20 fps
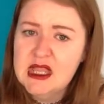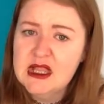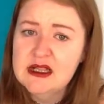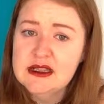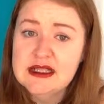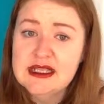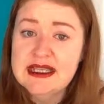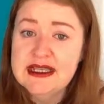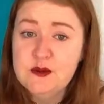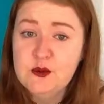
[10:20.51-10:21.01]

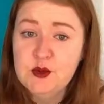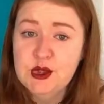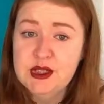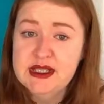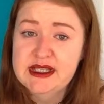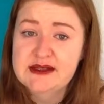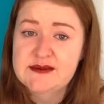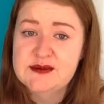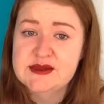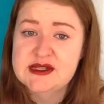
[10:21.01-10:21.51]
Leighton
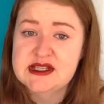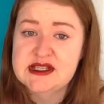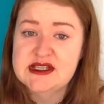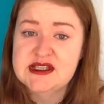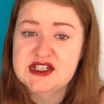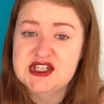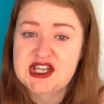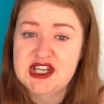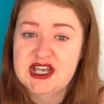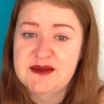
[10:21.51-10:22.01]
Williams
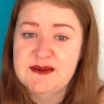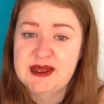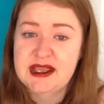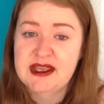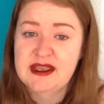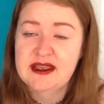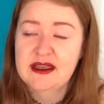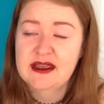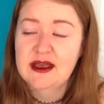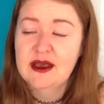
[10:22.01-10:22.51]
as
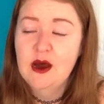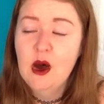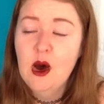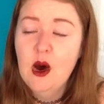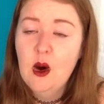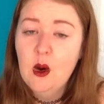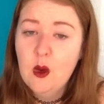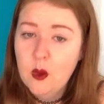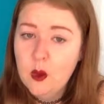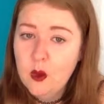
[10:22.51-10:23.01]
Jamie.
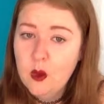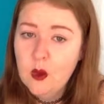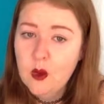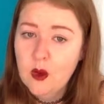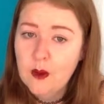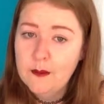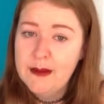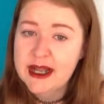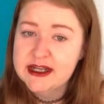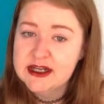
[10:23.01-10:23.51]
Oh
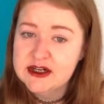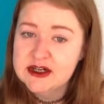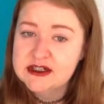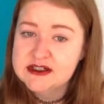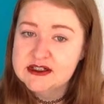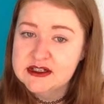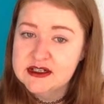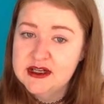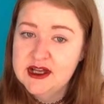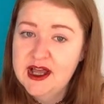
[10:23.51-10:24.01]
my
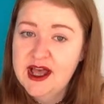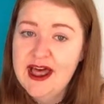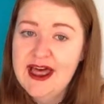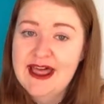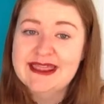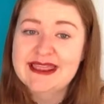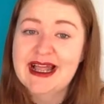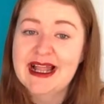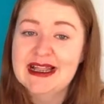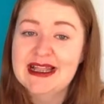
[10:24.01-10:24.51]

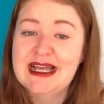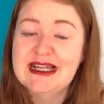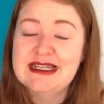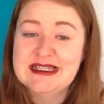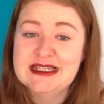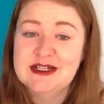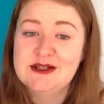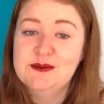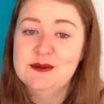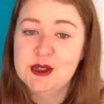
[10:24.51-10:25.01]
god. That
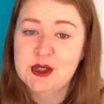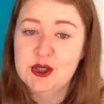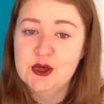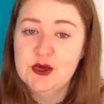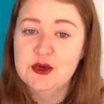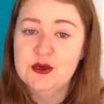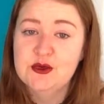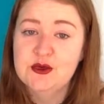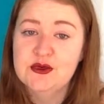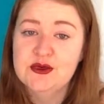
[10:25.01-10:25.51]
lad can
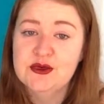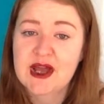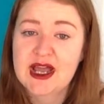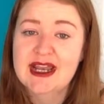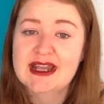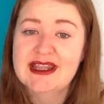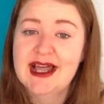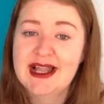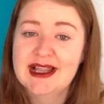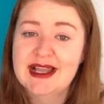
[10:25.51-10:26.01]
move
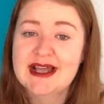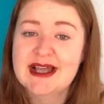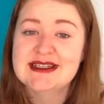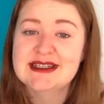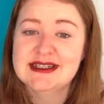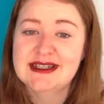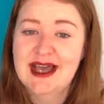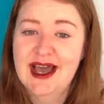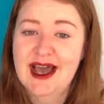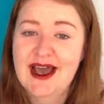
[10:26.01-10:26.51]
and that lad
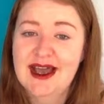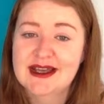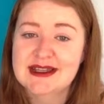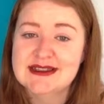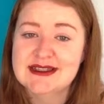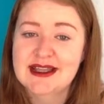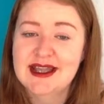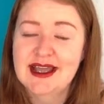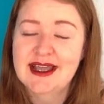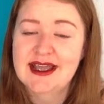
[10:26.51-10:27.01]
can
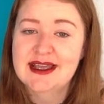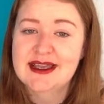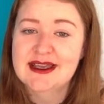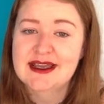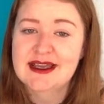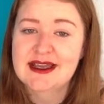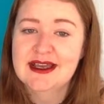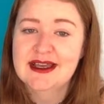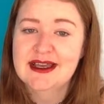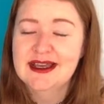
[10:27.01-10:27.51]
act. Like,
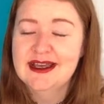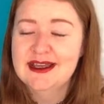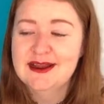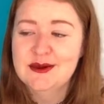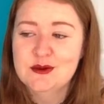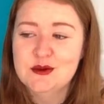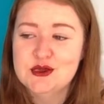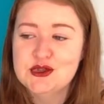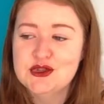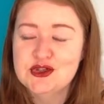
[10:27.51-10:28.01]

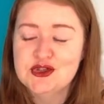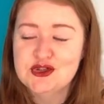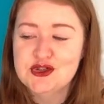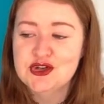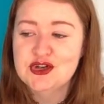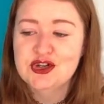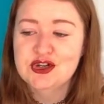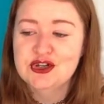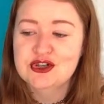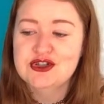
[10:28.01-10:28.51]
it was
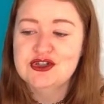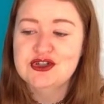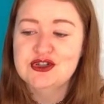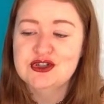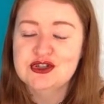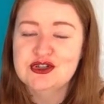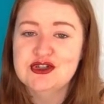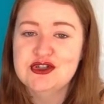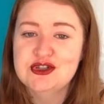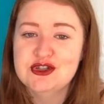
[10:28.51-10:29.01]
so good.
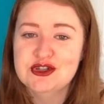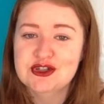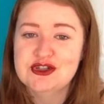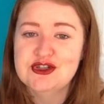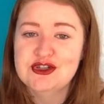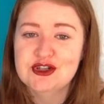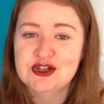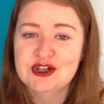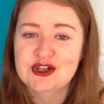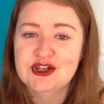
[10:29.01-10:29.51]
So
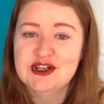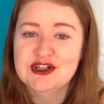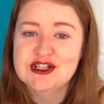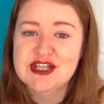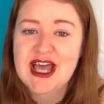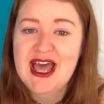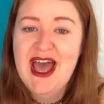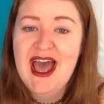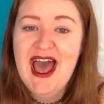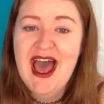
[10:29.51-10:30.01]
good.
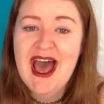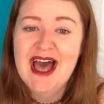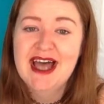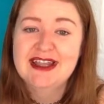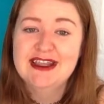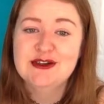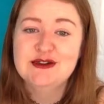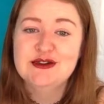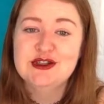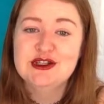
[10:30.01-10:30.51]

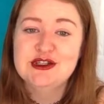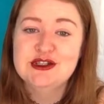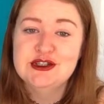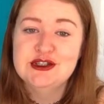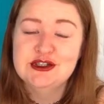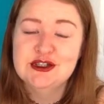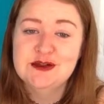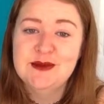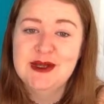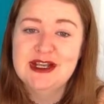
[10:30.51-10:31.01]
And there was
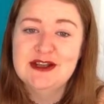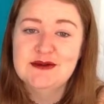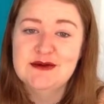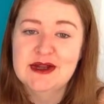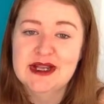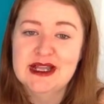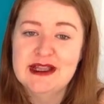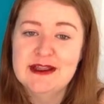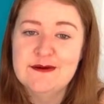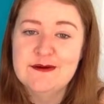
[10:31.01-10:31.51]
so many
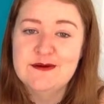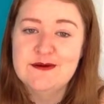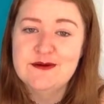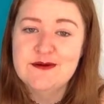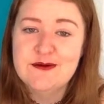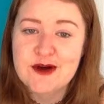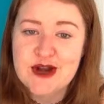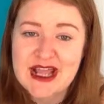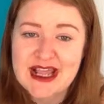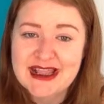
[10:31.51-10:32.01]
really
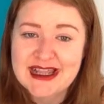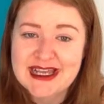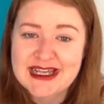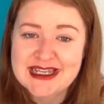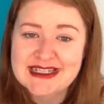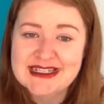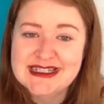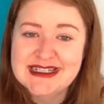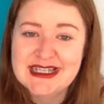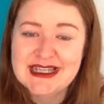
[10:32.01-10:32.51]
funny
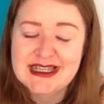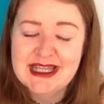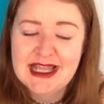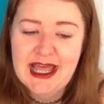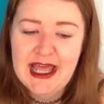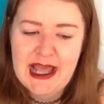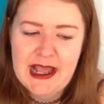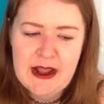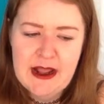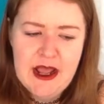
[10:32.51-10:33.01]
lines in
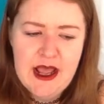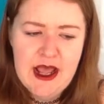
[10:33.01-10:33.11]
there.